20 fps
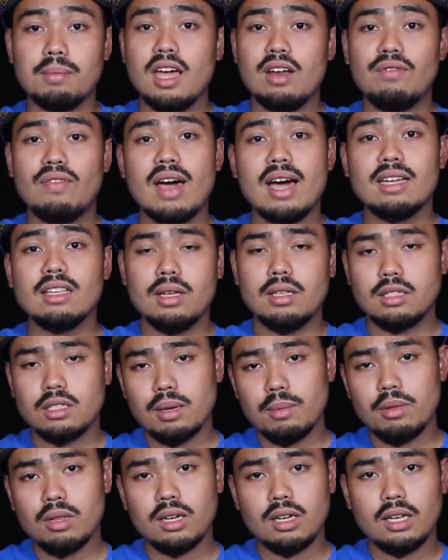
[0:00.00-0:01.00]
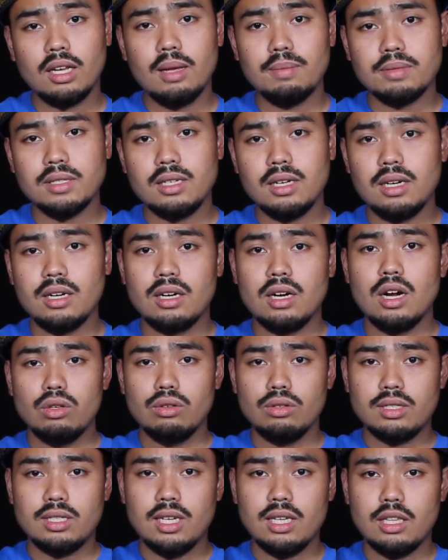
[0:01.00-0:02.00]
In fact, in some of the clips here,
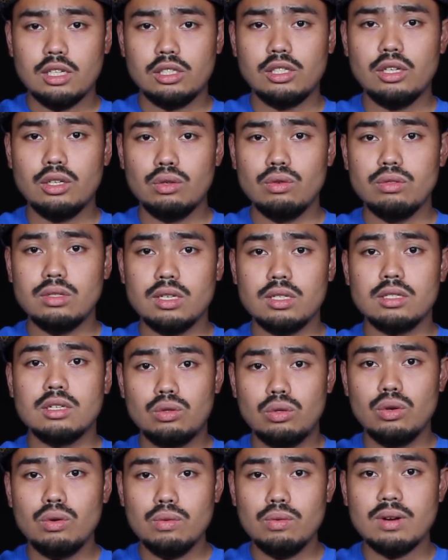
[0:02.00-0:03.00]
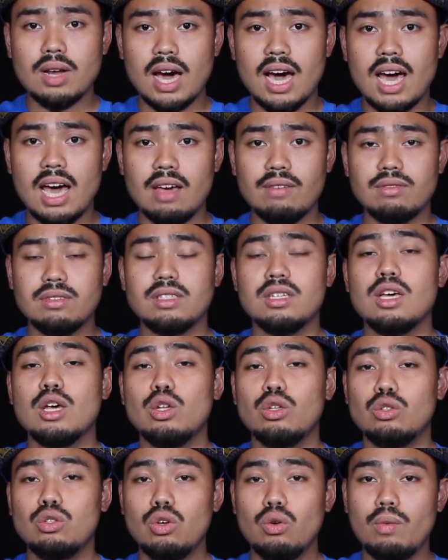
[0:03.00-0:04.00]
you'll see that she uses two knives
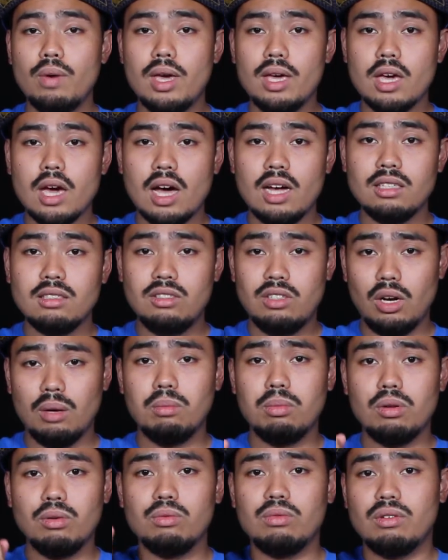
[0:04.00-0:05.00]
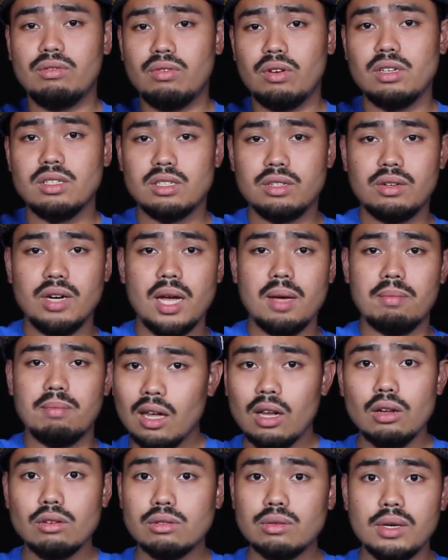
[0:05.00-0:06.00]
doing a double reverse grip.
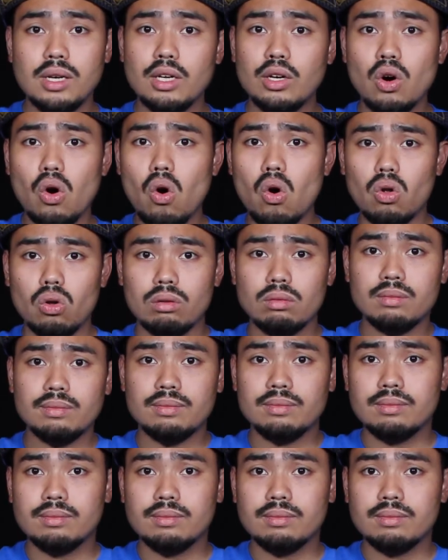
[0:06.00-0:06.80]
It looks really cool.